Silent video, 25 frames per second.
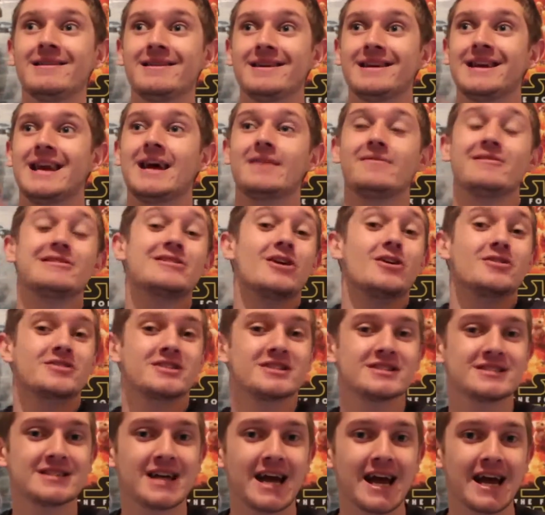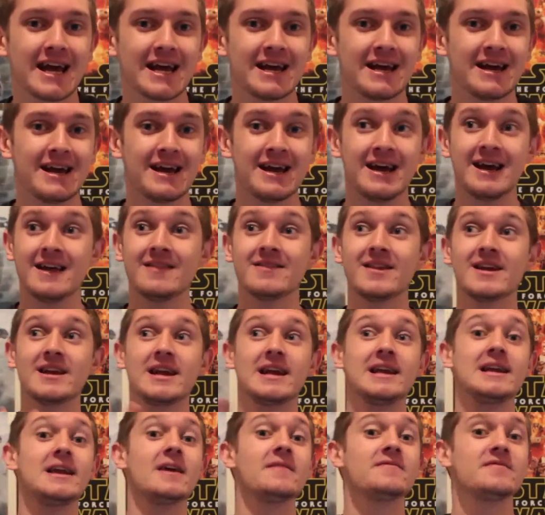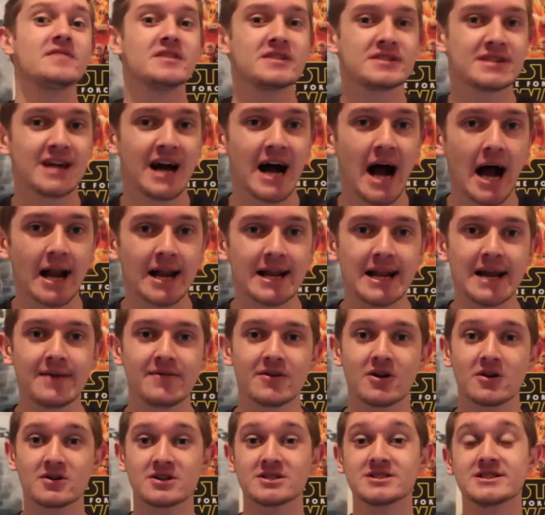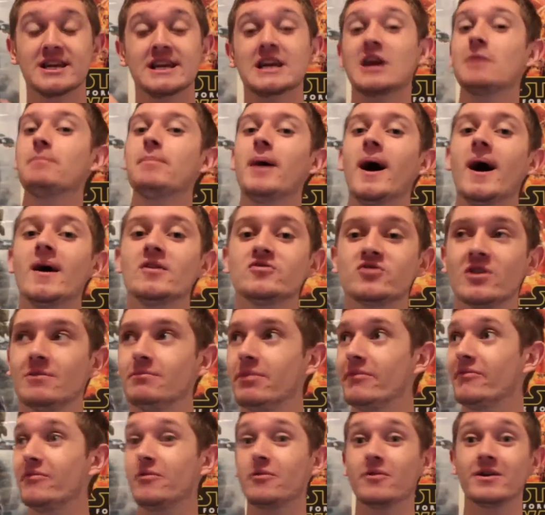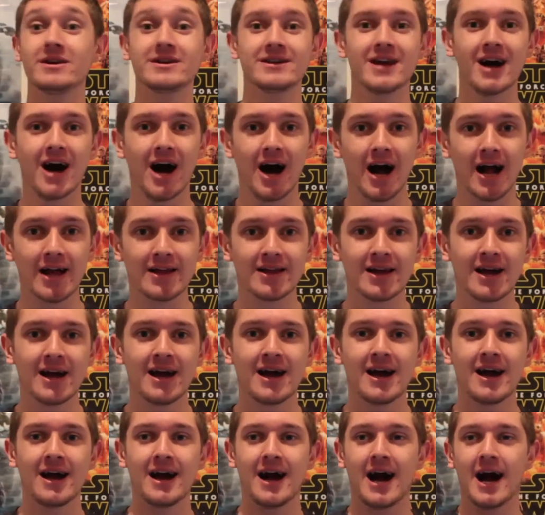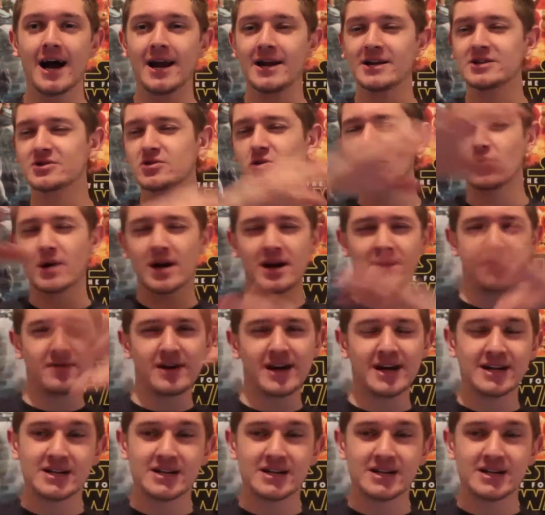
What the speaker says: he never got to say that he loved his dad, he never got to say goodbye to him before he died. And it's all kind of